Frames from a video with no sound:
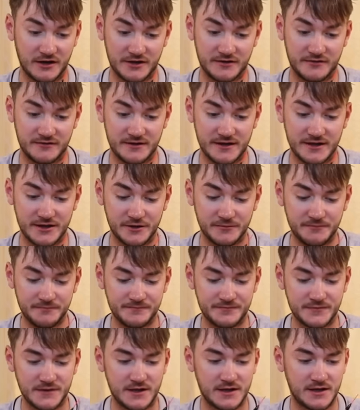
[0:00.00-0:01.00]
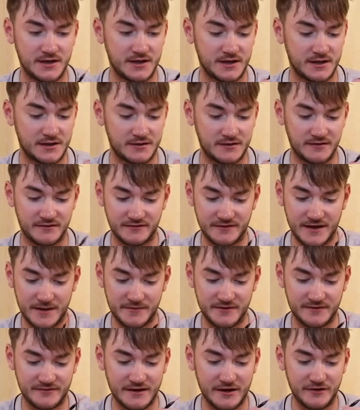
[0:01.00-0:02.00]
I can see them. The stem
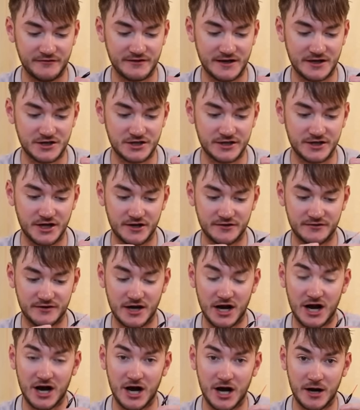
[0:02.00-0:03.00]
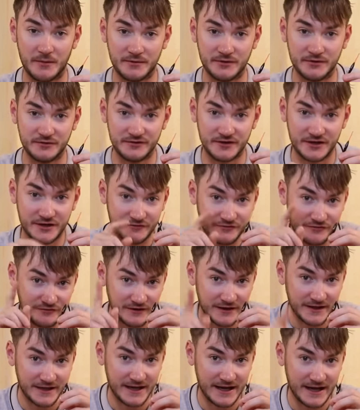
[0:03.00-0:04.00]
itself is actually nice carbon so you can
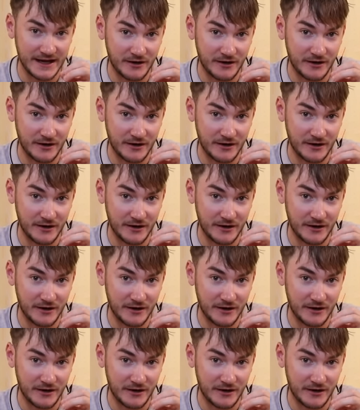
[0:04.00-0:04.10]
flick it